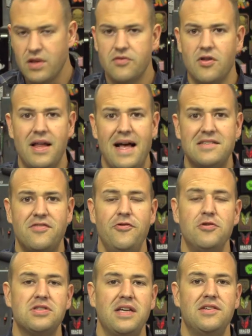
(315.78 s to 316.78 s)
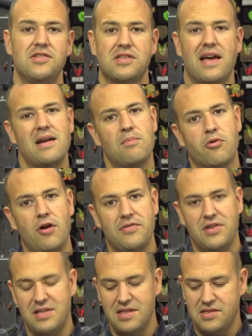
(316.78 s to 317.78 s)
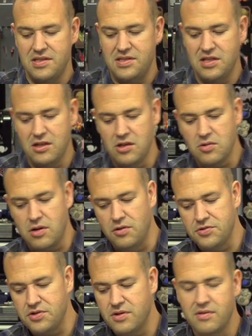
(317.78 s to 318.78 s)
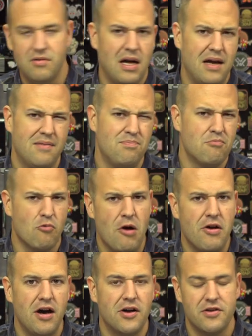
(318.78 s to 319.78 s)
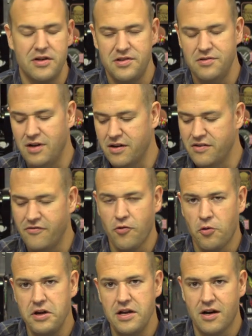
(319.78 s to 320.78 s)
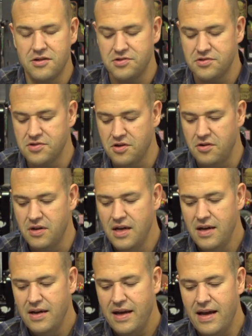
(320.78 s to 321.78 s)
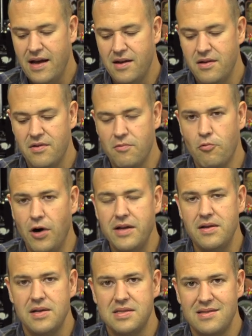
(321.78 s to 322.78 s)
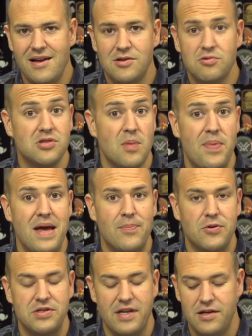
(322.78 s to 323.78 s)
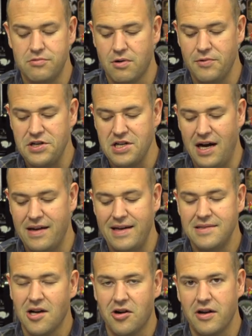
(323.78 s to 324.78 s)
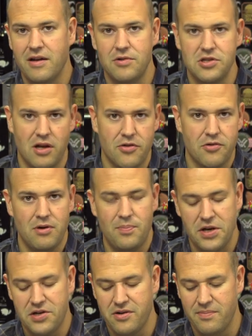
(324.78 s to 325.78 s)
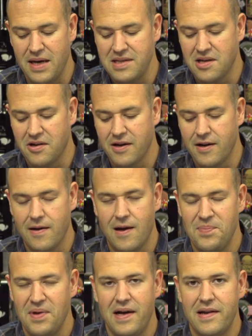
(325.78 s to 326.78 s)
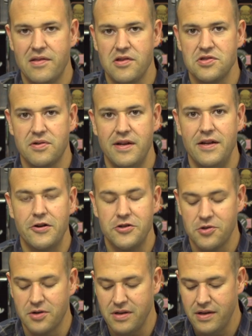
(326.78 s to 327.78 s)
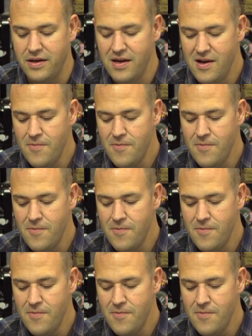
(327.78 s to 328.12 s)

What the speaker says: The last few stages kind of brought the distance in a little closer, around 100 to 140 yards or so. And one stage was a paper stage where we shot a target, which I'll throw a picture of my target up on the screen here shortly.